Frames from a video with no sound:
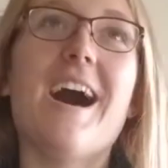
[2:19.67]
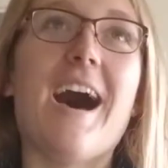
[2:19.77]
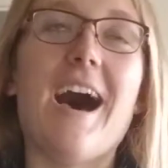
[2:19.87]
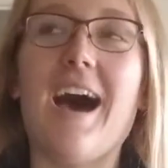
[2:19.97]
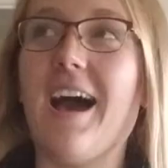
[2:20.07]

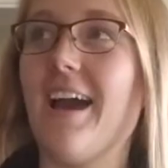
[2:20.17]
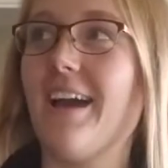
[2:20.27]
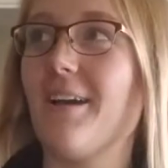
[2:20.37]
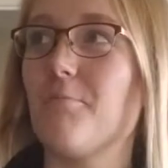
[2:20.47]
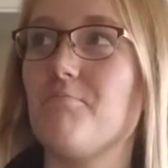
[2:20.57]

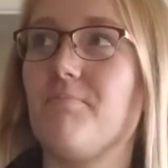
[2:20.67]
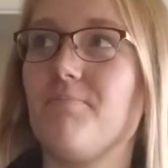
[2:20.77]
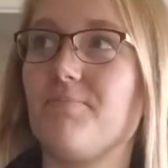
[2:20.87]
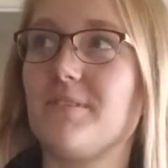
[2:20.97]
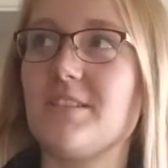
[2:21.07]
I
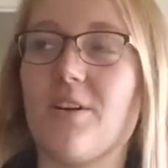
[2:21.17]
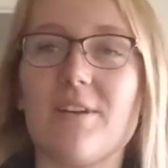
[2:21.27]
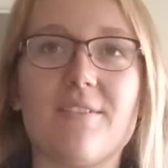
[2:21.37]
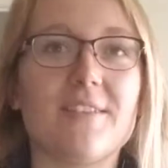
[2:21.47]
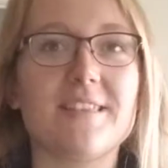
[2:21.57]
don't
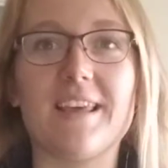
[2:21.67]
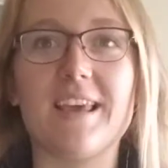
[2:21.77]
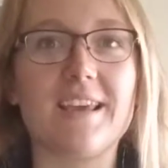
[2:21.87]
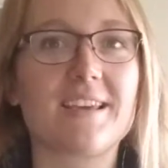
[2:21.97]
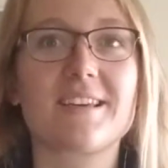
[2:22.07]
even
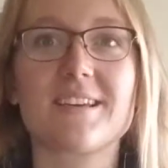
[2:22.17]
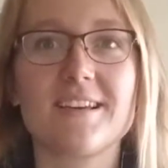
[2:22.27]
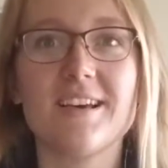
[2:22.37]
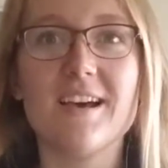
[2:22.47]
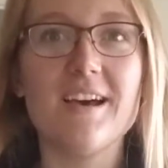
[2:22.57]
think
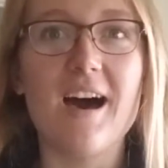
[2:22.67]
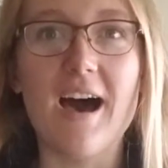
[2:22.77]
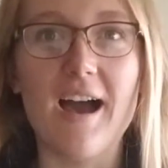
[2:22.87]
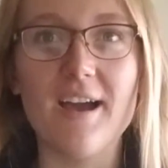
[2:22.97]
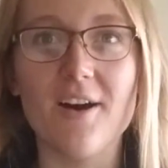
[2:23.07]

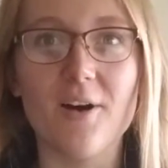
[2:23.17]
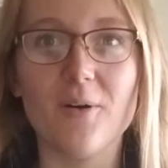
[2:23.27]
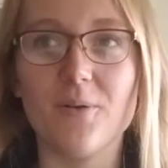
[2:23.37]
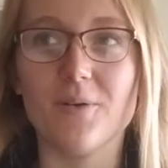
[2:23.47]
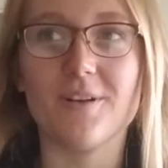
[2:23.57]
I
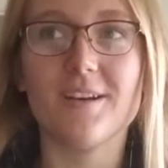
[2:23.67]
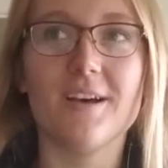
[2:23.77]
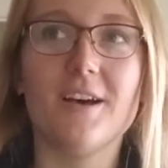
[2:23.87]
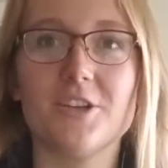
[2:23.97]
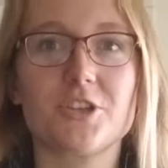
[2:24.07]
own
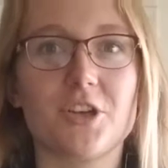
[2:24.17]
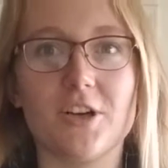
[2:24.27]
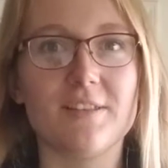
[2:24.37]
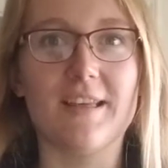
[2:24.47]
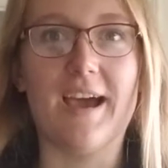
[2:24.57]
a
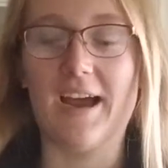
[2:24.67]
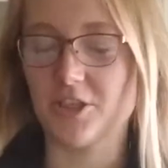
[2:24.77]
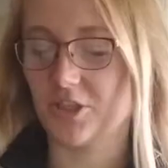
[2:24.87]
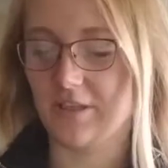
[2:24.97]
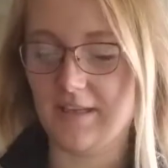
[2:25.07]
shirt that
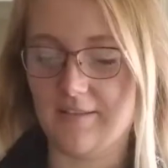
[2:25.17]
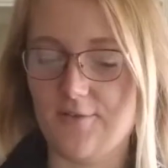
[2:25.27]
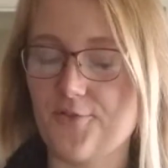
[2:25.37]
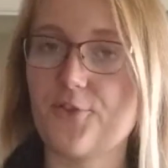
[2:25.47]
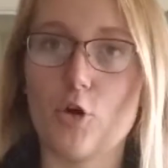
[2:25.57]
actually is a
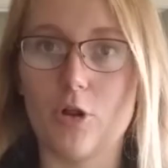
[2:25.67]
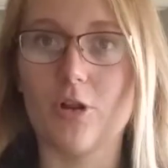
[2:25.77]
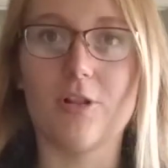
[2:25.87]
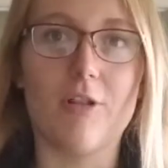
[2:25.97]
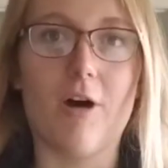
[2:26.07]

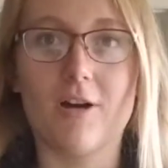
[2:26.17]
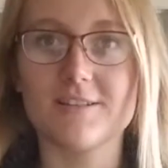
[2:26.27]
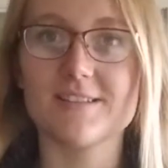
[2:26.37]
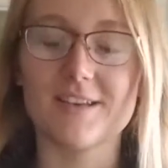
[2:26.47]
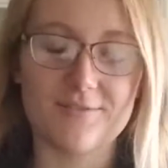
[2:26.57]
full long
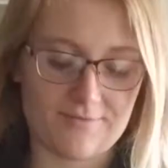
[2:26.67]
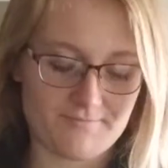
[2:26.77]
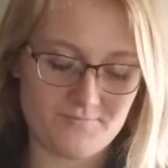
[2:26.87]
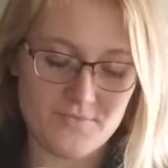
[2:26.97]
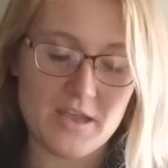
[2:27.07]
sleeve.
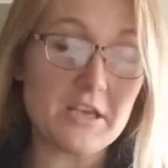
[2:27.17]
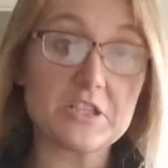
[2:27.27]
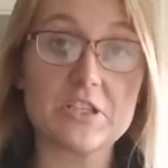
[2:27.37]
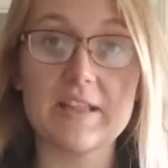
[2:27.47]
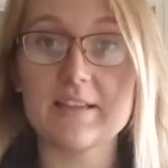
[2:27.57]

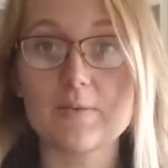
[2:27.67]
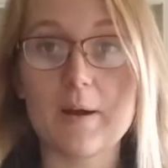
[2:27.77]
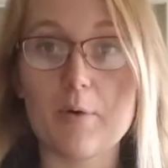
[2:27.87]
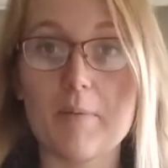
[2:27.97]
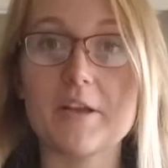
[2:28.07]
So that's why I'm
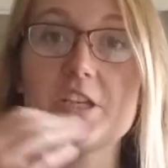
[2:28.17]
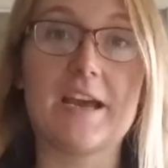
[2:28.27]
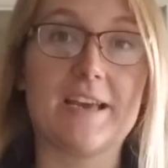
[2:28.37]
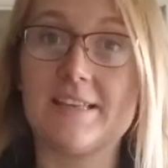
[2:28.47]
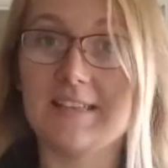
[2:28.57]
wearing my
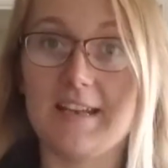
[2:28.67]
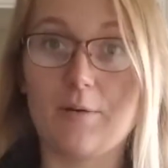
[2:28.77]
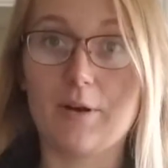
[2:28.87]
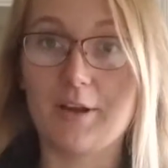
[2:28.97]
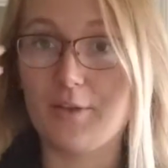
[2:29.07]
jacket, because I didn't
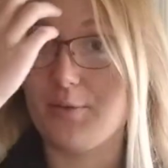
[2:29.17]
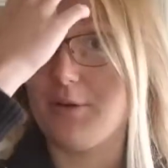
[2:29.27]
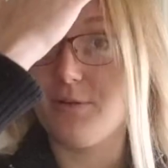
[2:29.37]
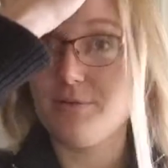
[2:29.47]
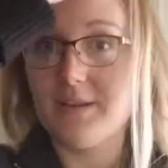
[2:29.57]
want to go
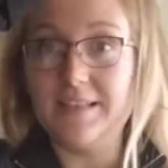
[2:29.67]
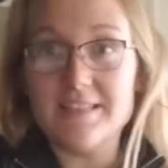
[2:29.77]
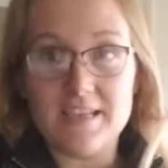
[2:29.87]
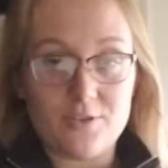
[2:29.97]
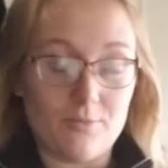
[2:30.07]
through and
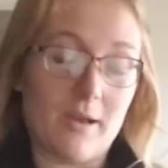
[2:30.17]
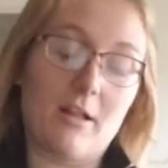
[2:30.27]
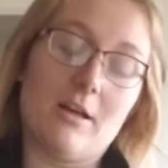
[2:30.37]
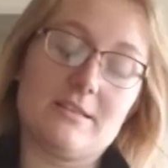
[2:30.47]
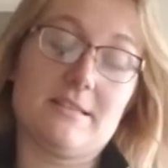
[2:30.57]
dig through my
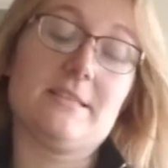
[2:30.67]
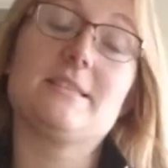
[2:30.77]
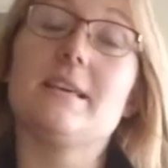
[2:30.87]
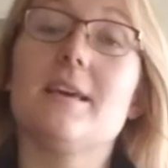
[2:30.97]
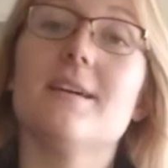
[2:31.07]
closet to
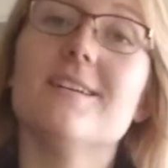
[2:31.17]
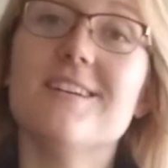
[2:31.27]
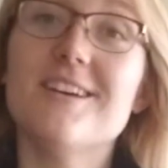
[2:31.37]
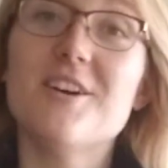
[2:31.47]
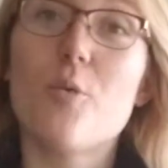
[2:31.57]
see
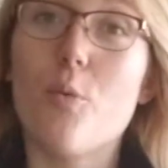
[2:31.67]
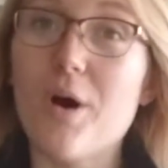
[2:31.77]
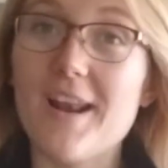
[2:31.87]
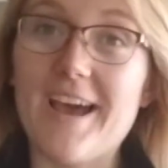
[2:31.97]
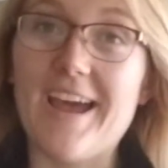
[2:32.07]

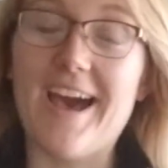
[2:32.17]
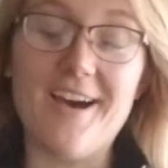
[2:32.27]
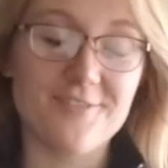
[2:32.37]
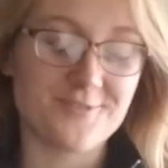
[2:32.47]
what I have.